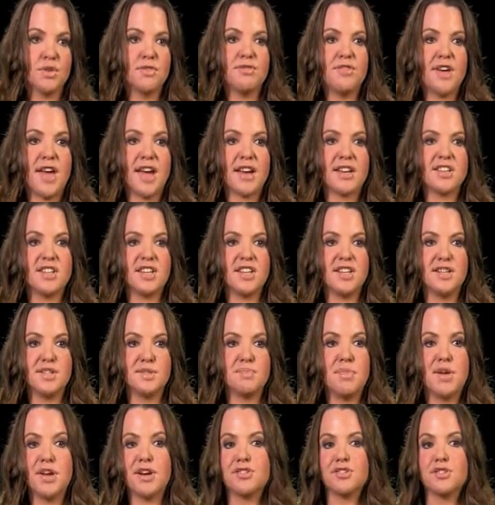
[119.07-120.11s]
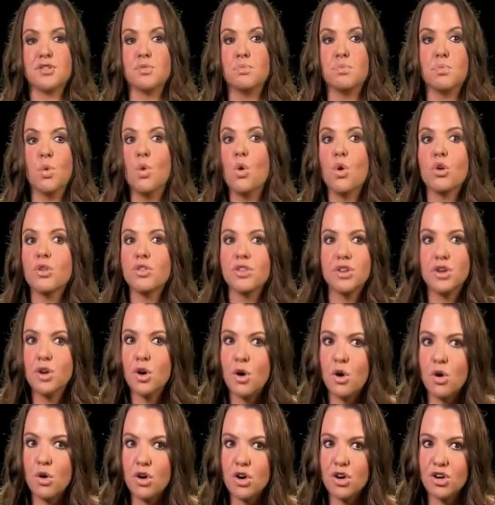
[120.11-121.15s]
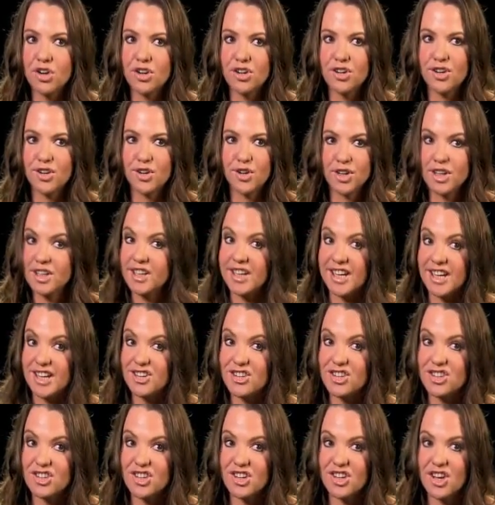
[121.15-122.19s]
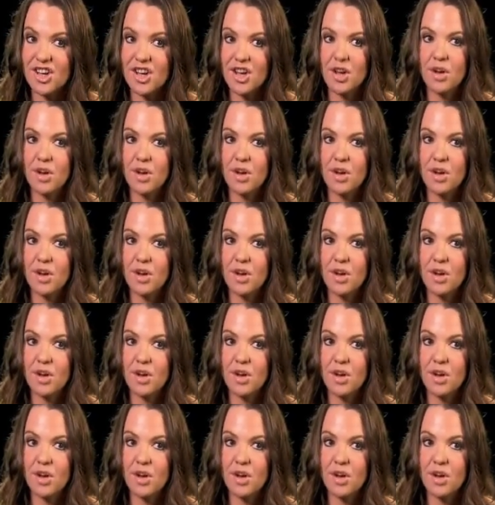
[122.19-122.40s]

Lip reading: in fact, it is better to walk the dog on a leash